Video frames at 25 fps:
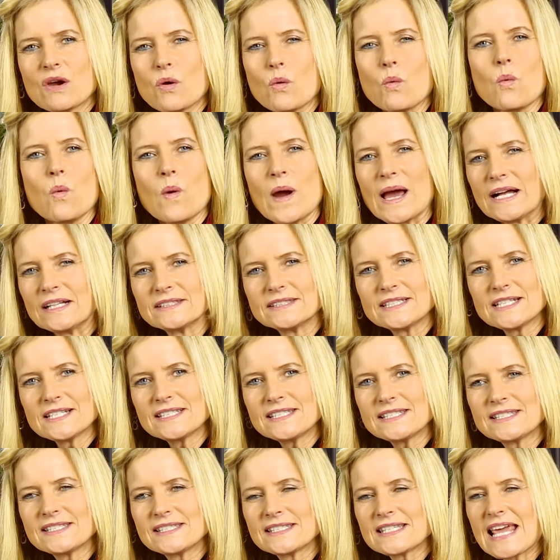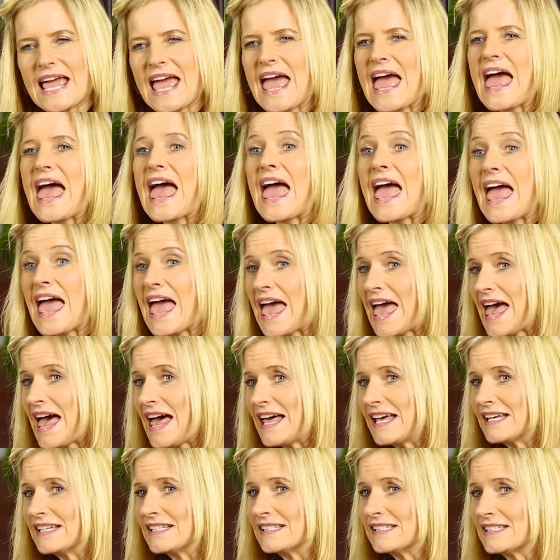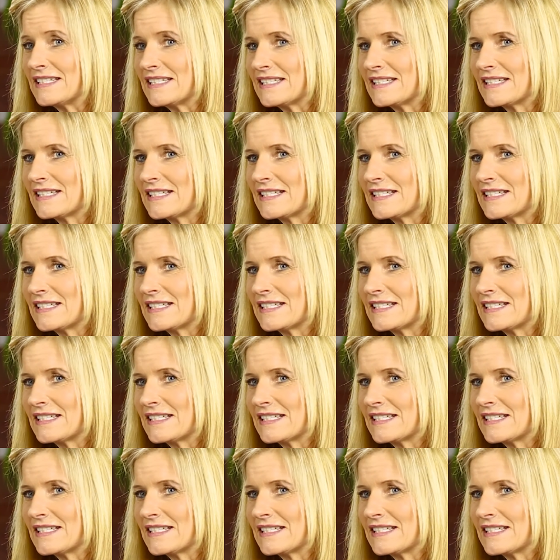wellness, and